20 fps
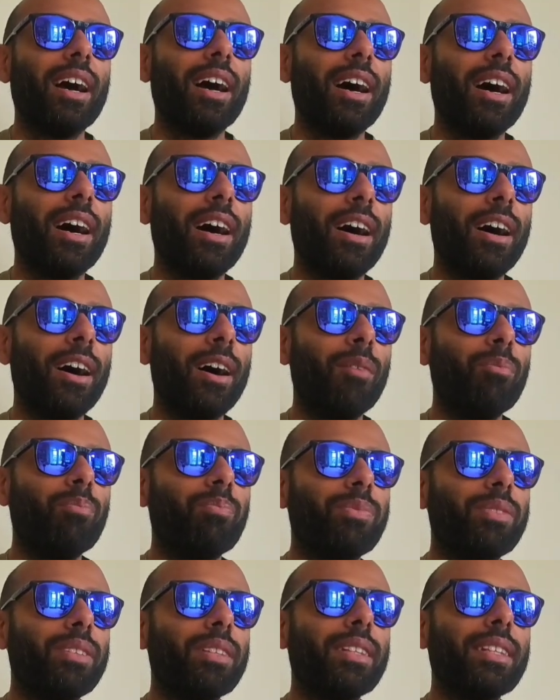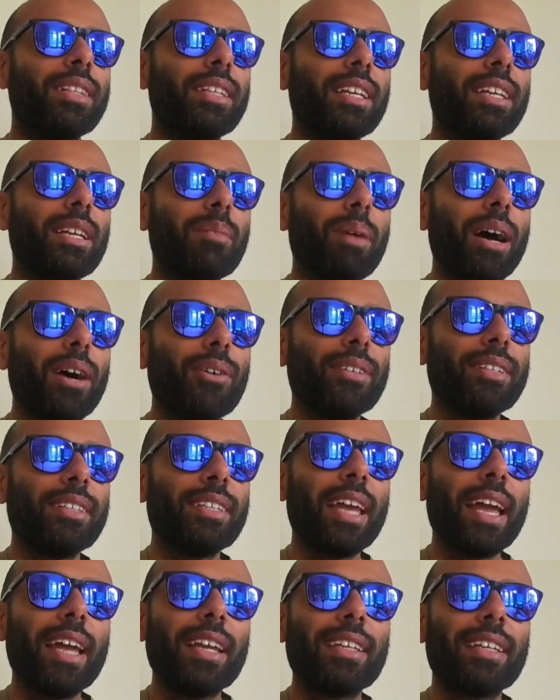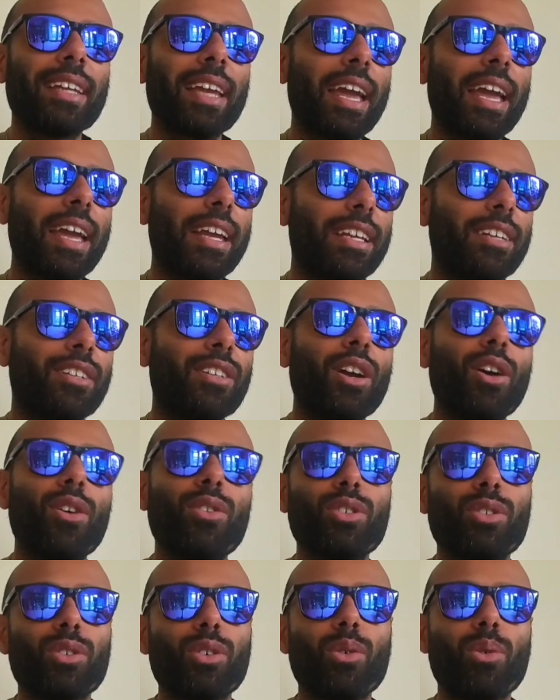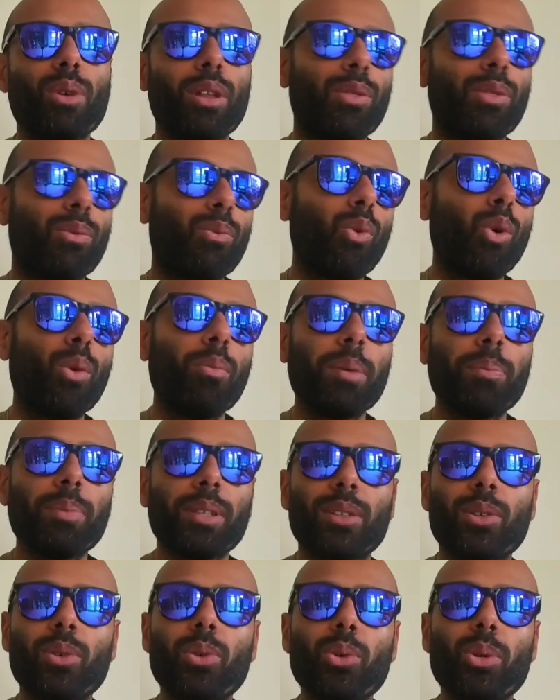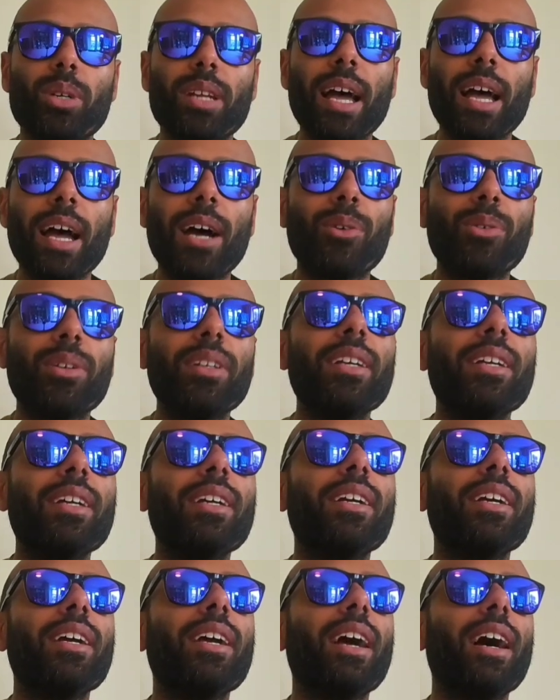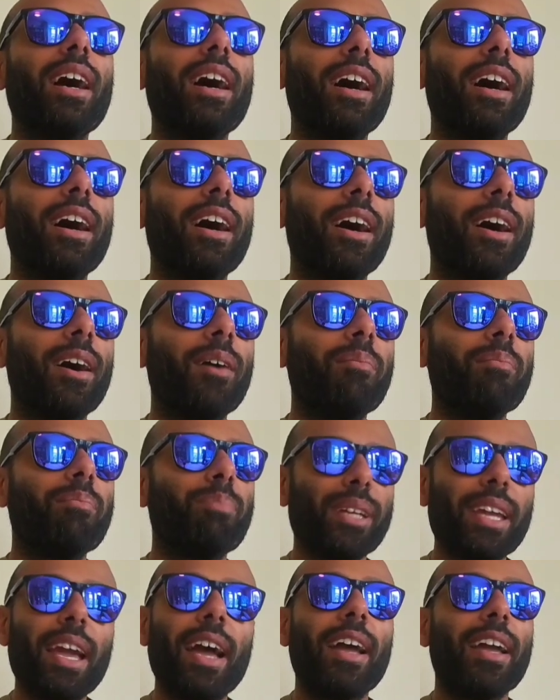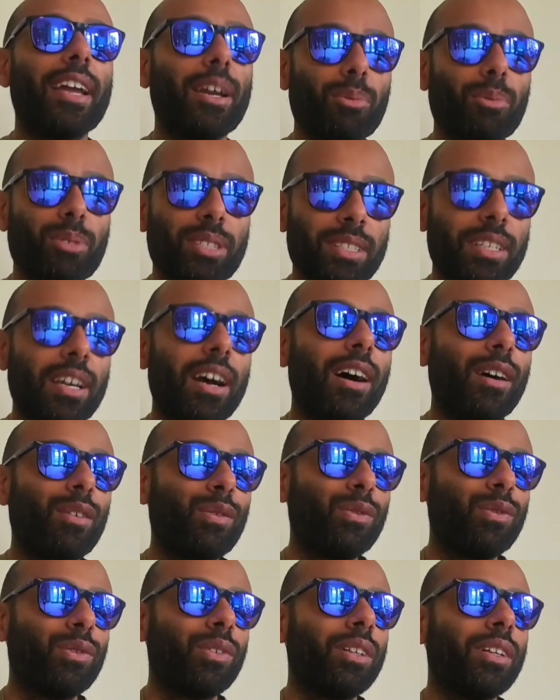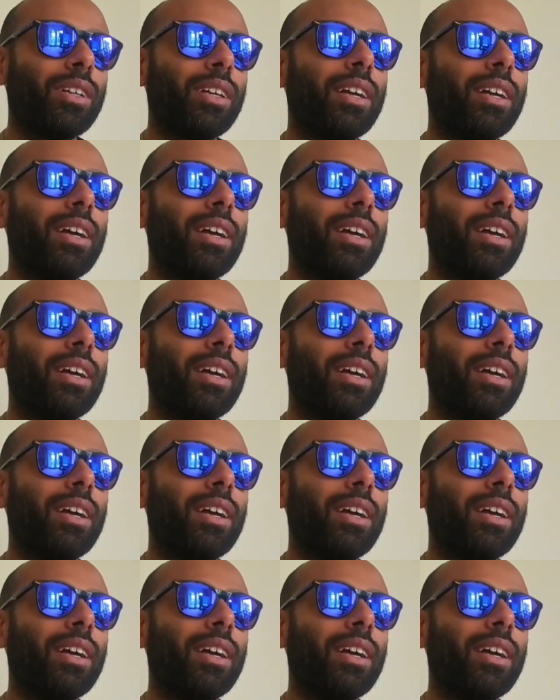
Did about 10k in total with warm up and cool down. But yeah, it was tough.